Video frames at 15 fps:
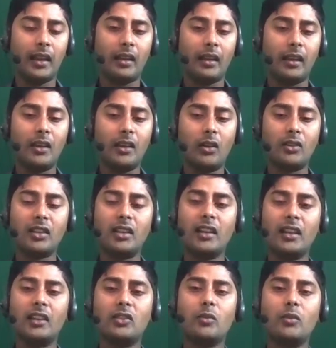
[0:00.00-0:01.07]
he or she
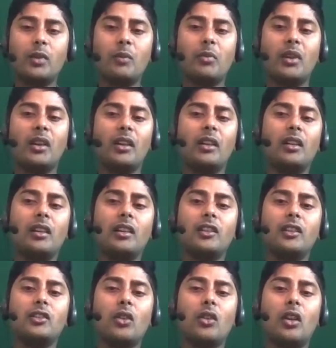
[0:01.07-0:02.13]
needs to be particularly
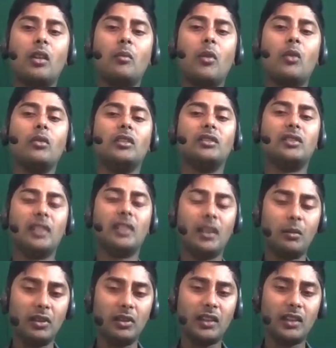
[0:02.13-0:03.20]
sure about the
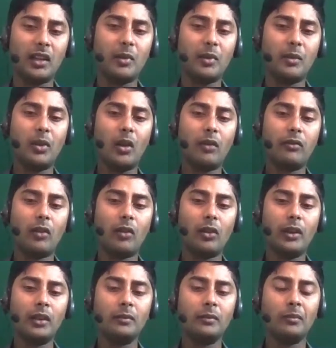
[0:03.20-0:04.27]
syllabus that people are
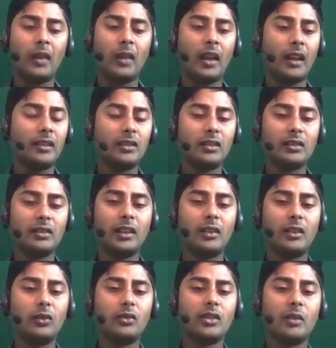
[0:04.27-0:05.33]
following, and they just need
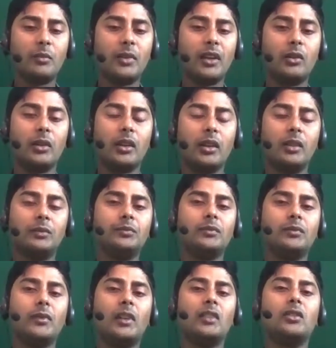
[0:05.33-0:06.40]
to jump into it.
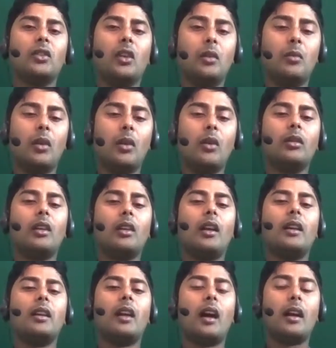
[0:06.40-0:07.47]
It's all about
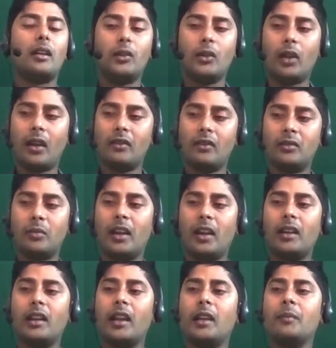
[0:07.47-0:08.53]
do you have spare
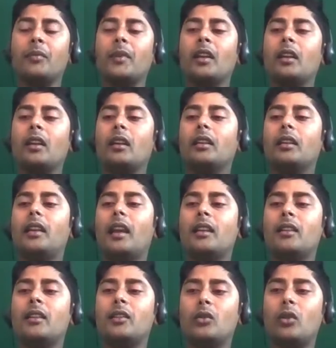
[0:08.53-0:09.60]
time,
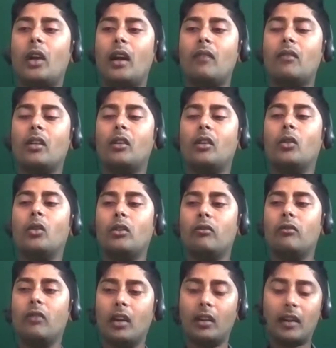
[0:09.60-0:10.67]
can you have a good
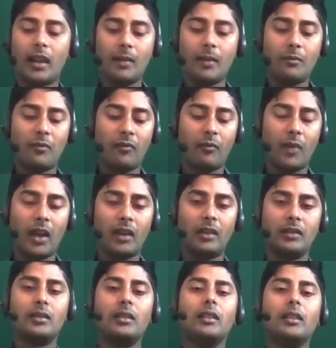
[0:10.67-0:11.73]
work life
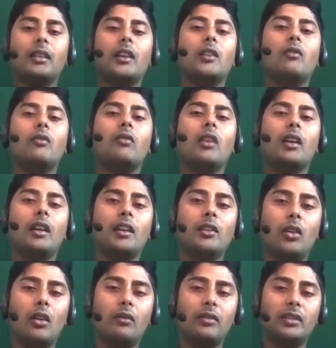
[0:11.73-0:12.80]
balance, can you work in
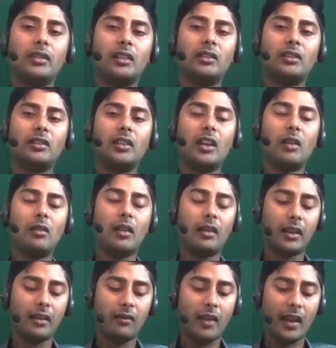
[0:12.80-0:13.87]
your office and still
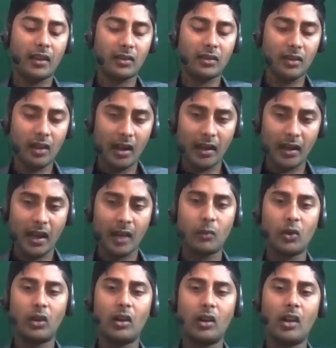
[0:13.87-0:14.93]
give extra time
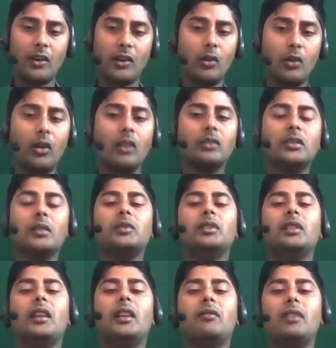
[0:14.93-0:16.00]
to learn new concepts?
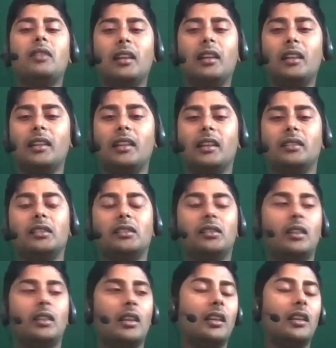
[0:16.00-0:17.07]
Definitely yes. It's
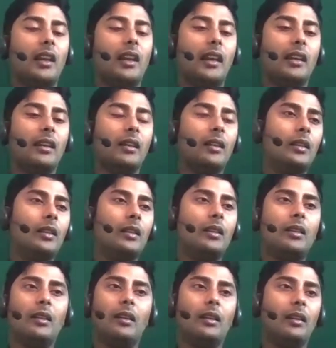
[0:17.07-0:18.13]
nothing like
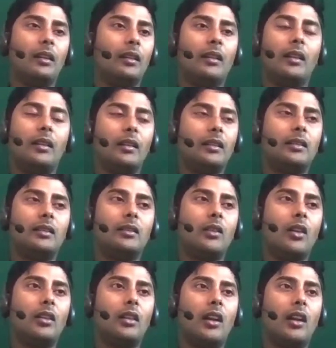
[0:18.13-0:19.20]
it's
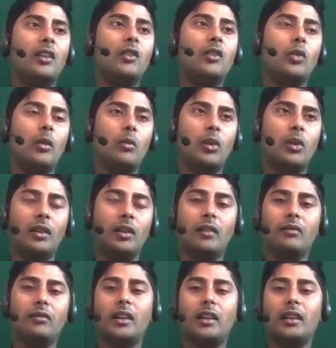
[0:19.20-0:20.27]
not undoable.
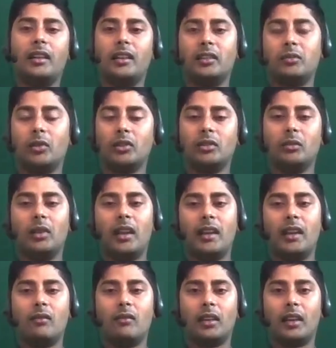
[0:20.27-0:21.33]
Definitely it is possible.
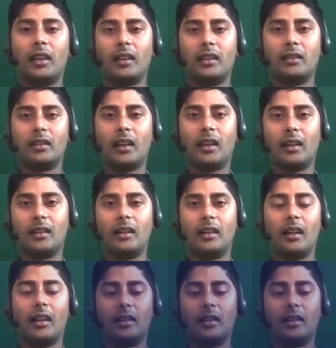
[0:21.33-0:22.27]
Anyone can get started as